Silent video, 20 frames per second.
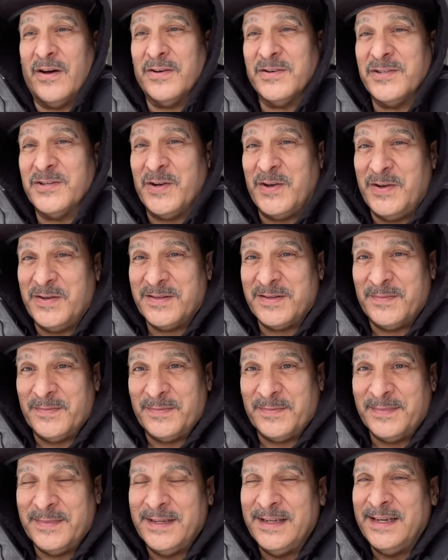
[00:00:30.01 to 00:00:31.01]
I'll show you
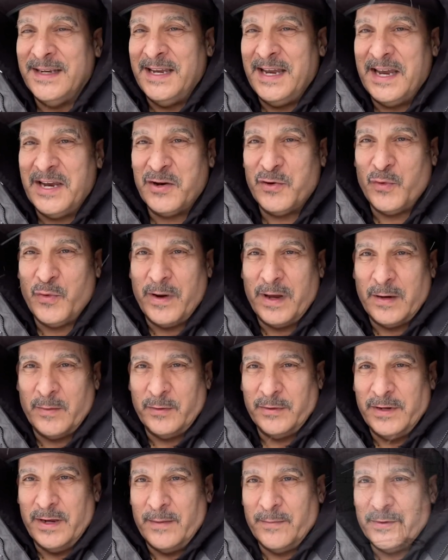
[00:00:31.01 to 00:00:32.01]
some
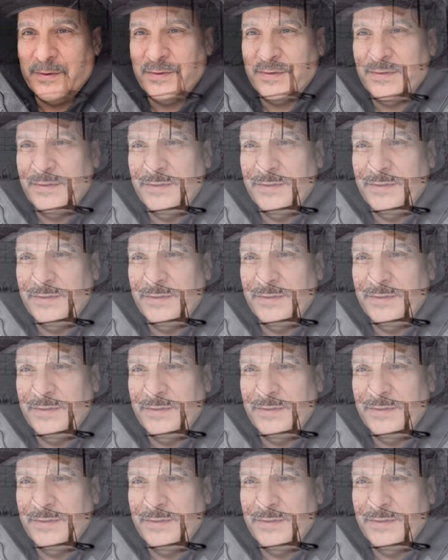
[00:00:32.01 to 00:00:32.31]
incredible numbers.